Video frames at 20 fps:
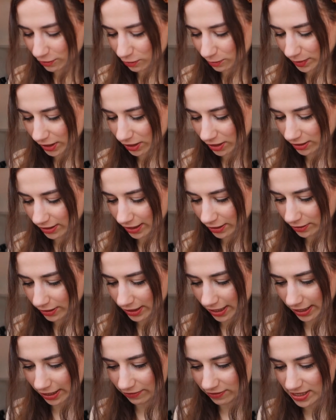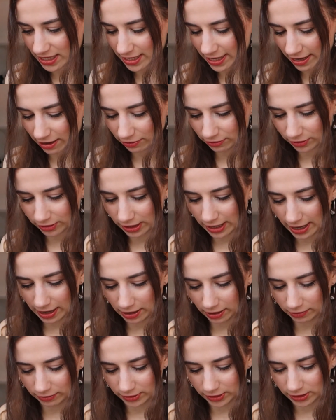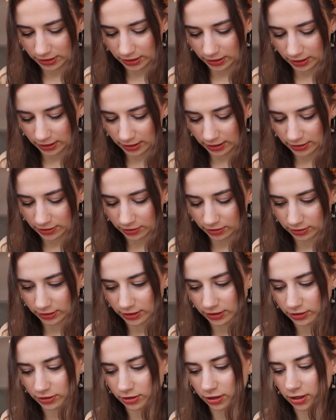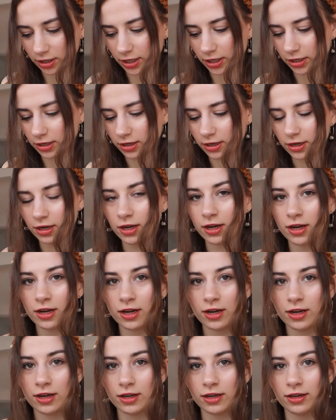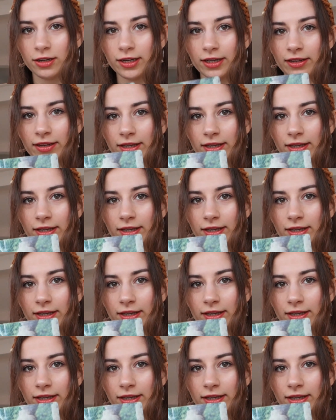oh my god now i've never ever seen this on this card look at